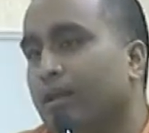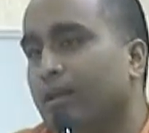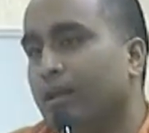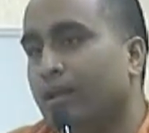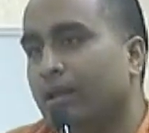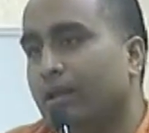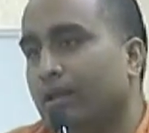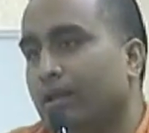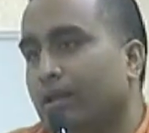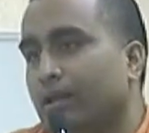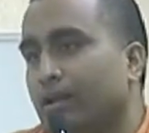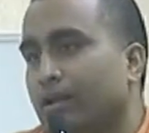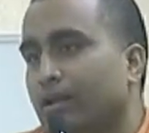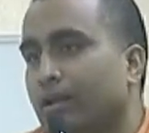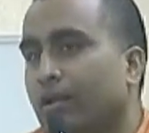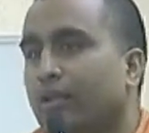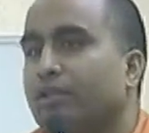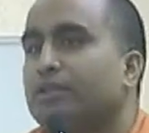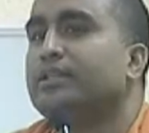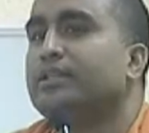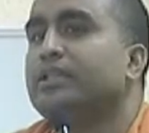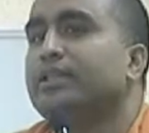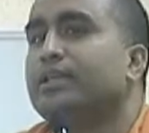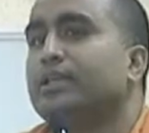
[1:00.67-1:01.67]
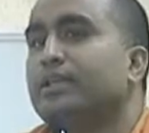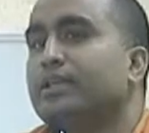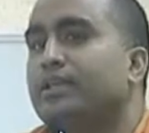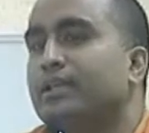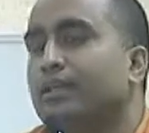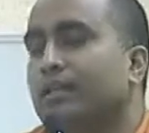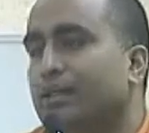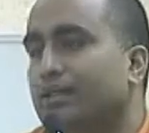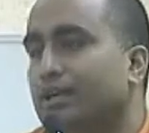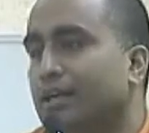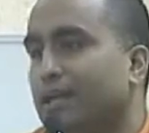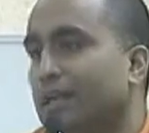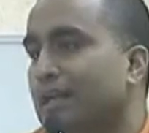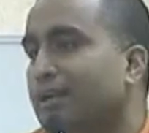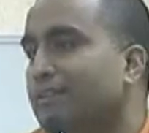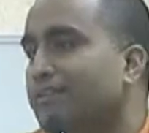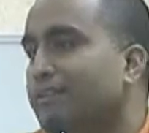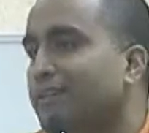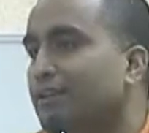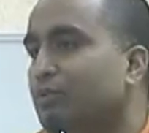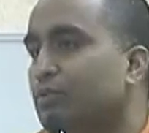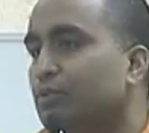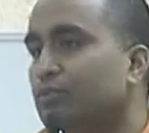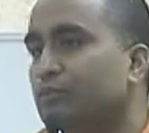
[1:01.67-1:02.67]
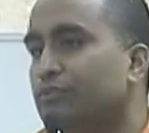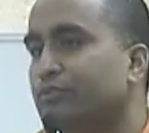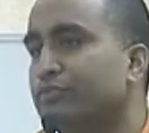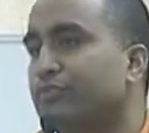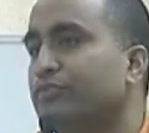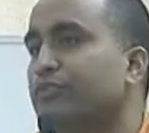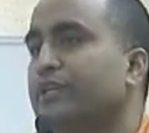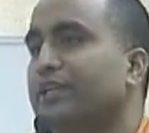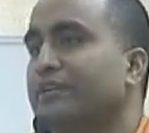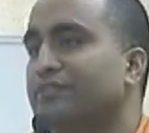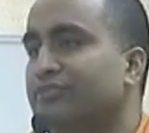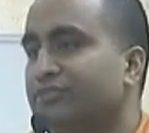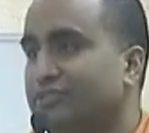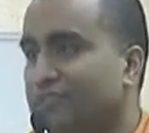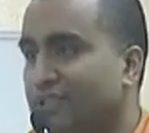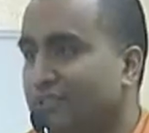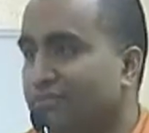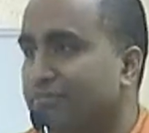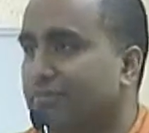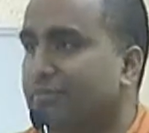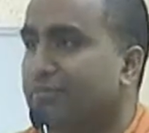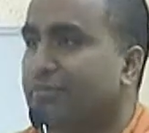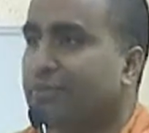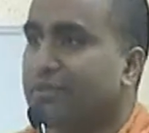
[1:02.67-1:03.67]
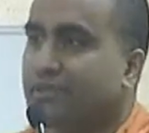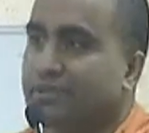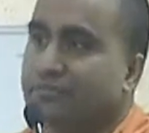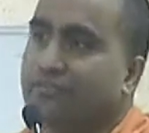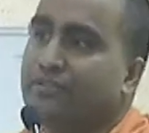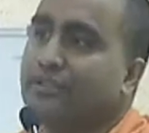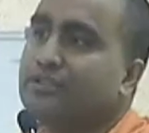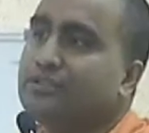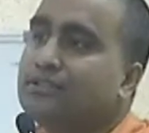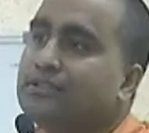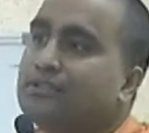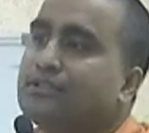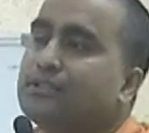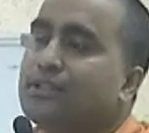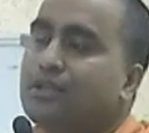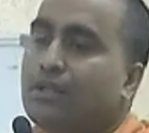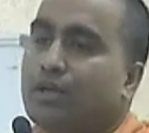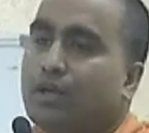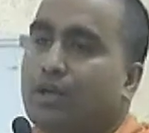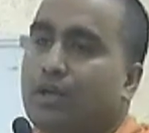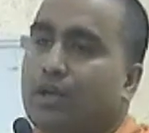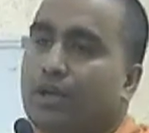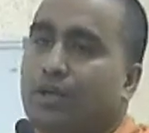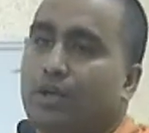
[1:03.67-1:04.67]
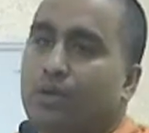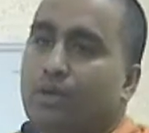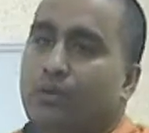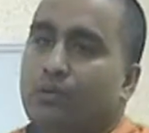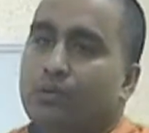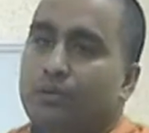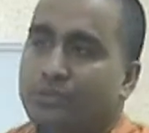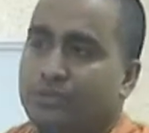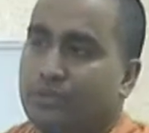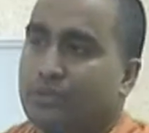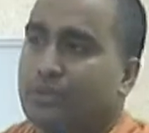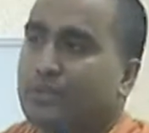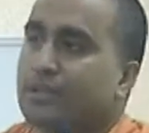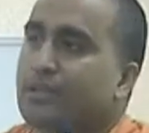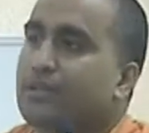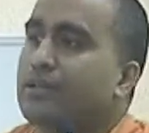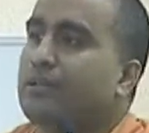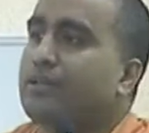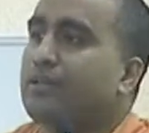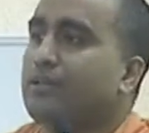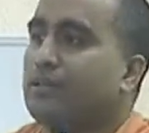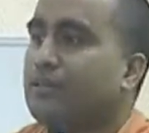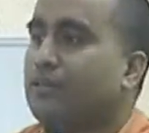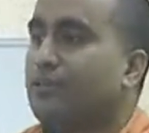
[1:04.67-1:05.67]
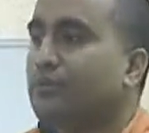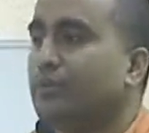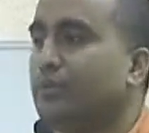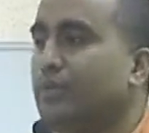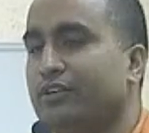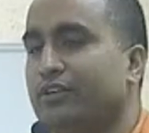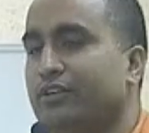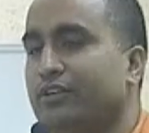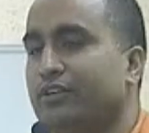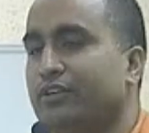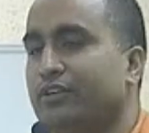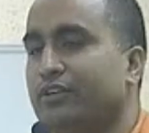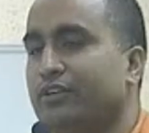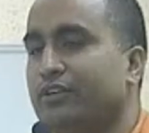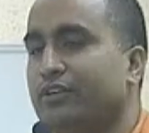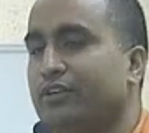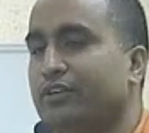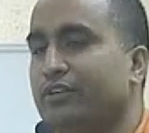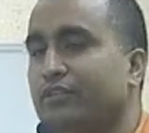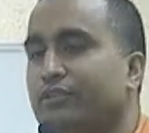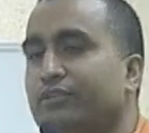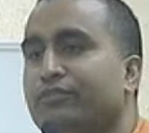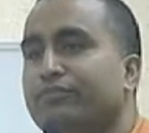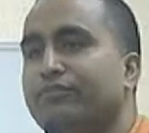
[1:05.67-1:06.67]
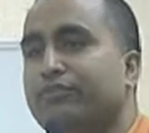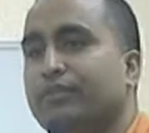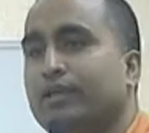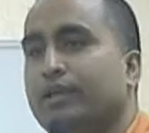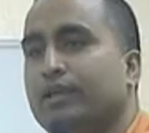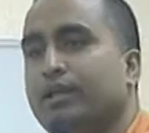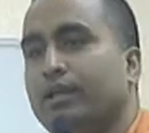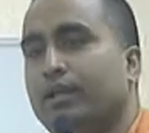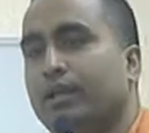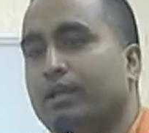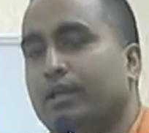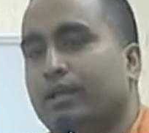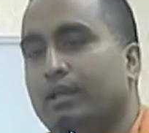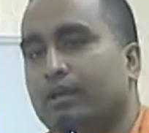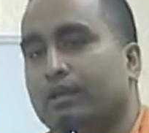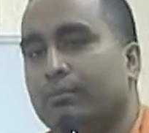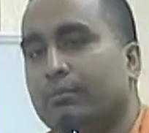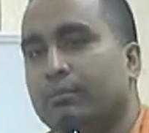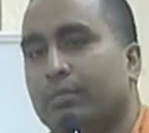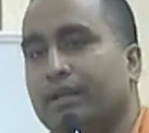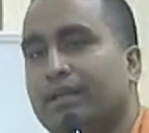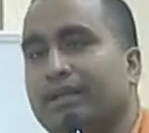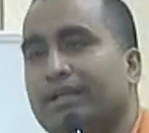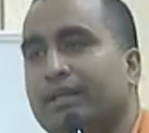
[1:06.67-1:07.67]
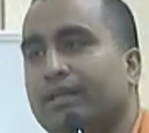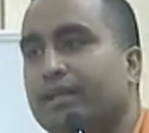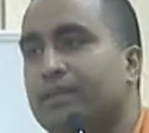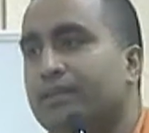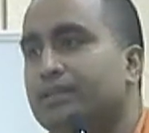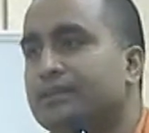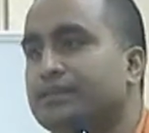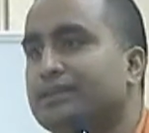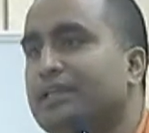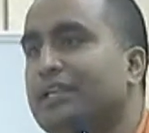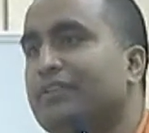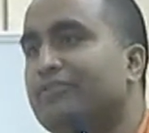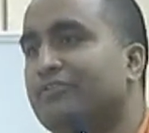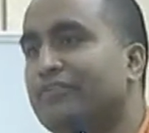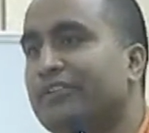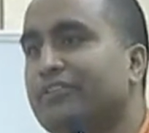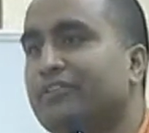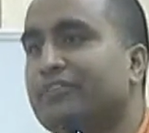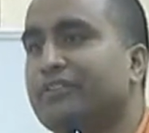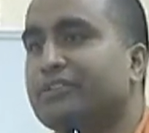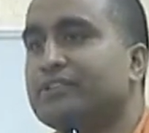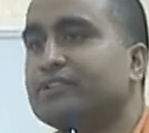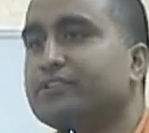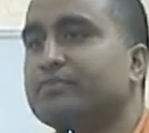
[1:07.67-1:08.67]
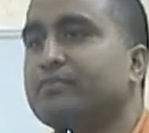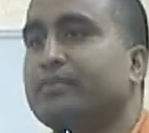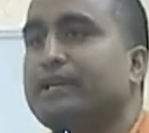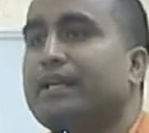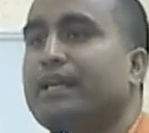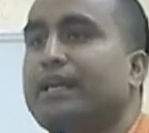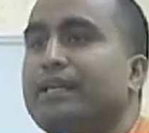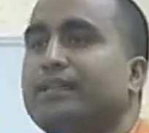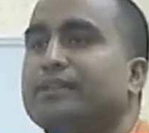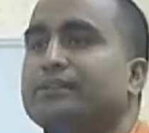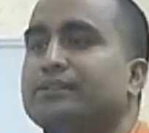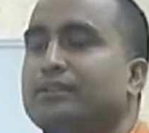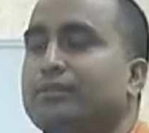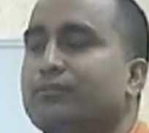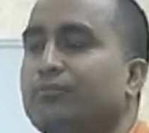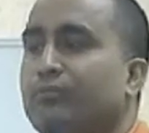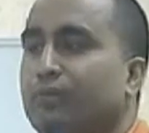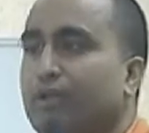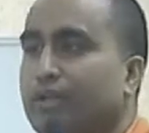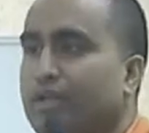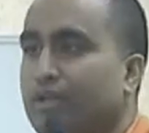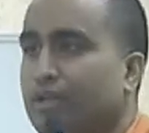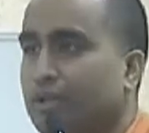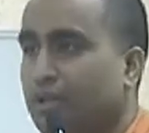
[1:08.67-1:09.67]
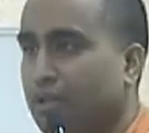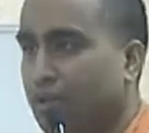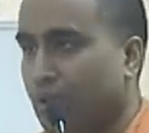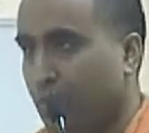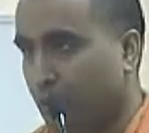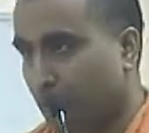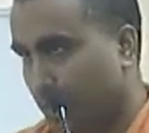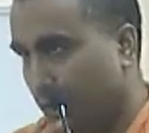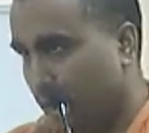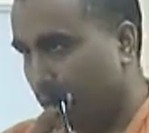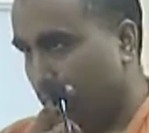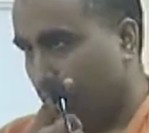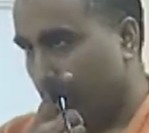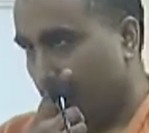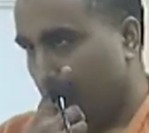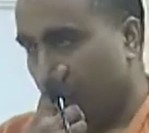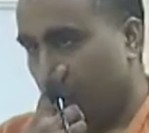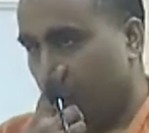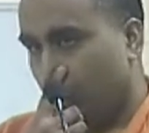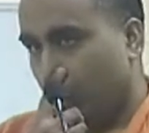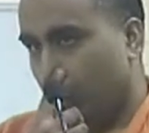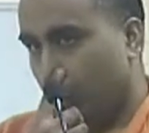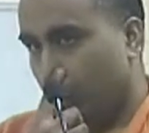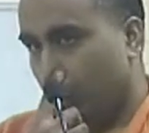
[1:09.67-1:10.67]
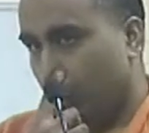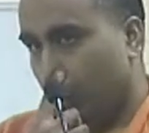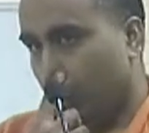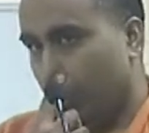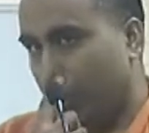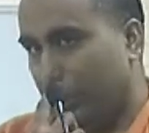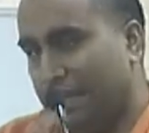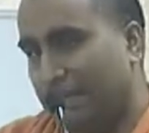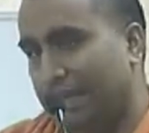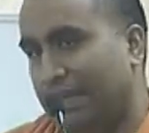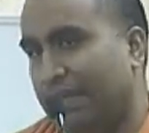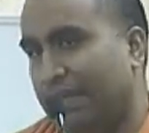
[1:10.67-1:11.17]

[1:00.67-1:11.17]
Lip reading: not the karate kung fu type self-defense which we are very much aware of, but a self-defense mechanism when we can